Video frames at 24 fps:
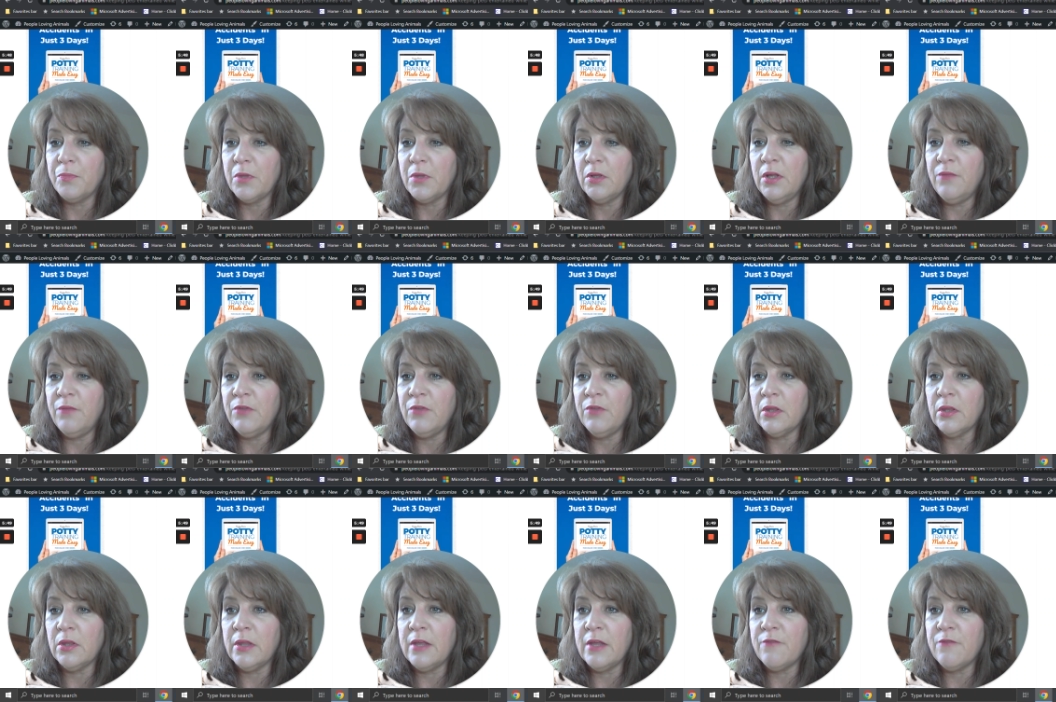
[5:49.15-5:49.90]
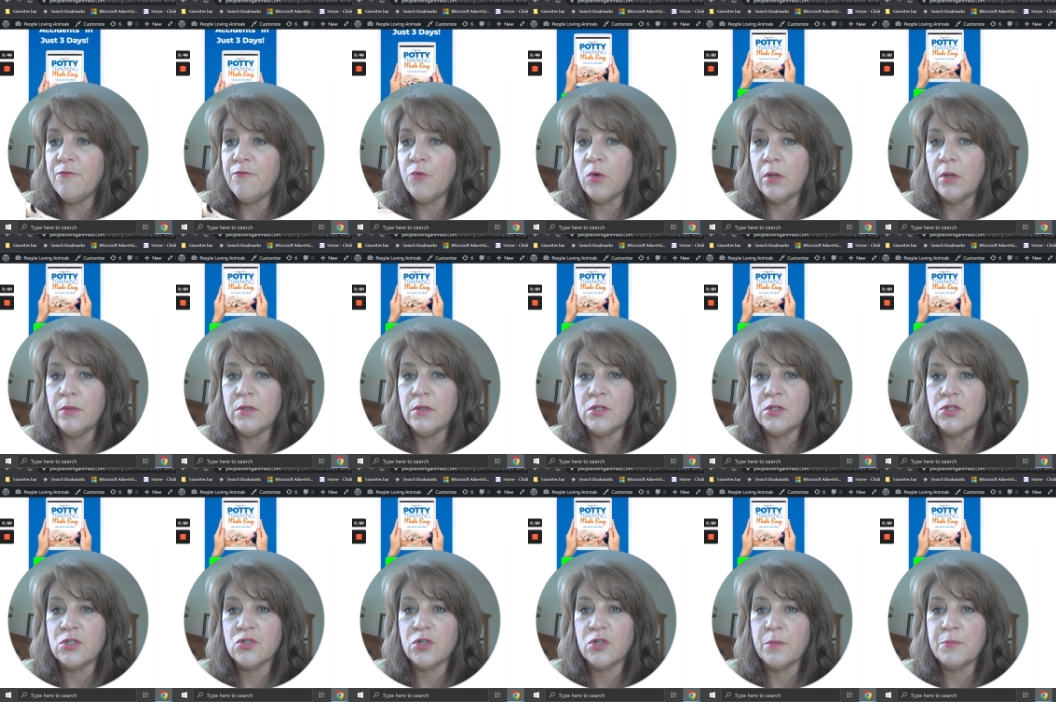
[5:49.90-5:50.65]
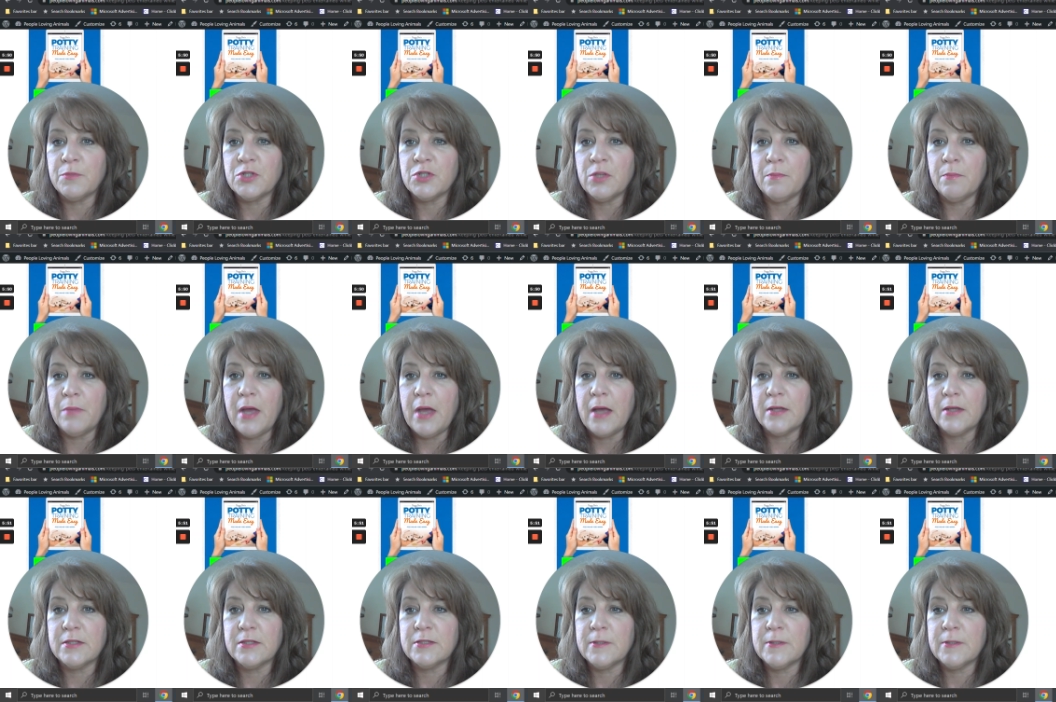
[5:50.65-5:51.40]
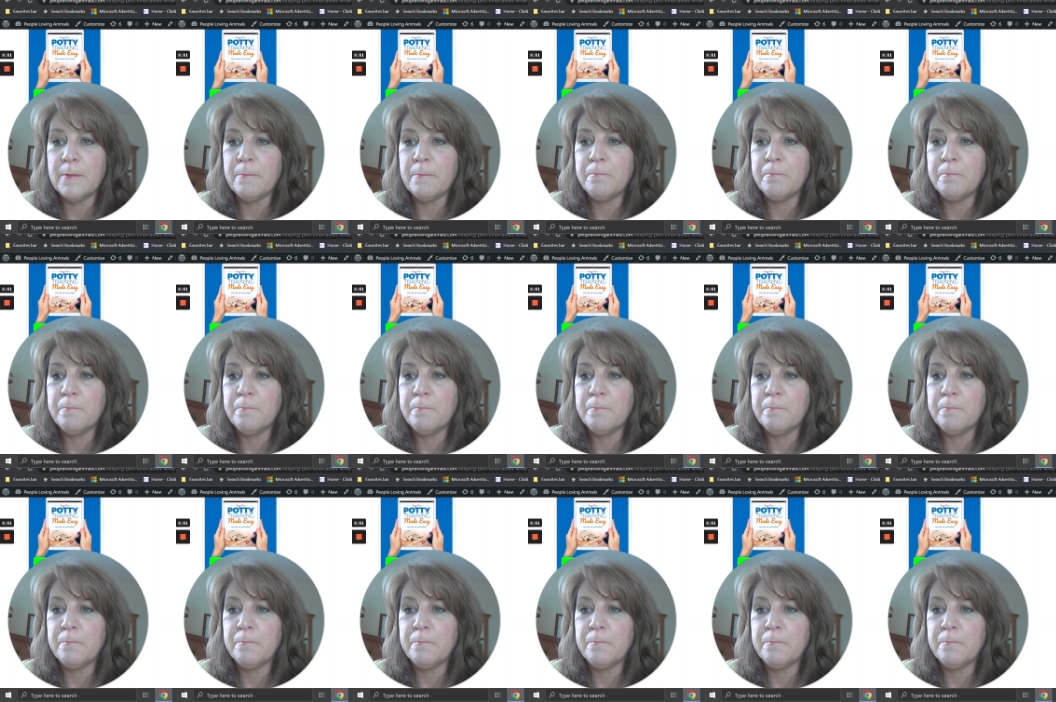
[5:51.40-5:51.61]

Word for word: I'll give you the link for it in the description box.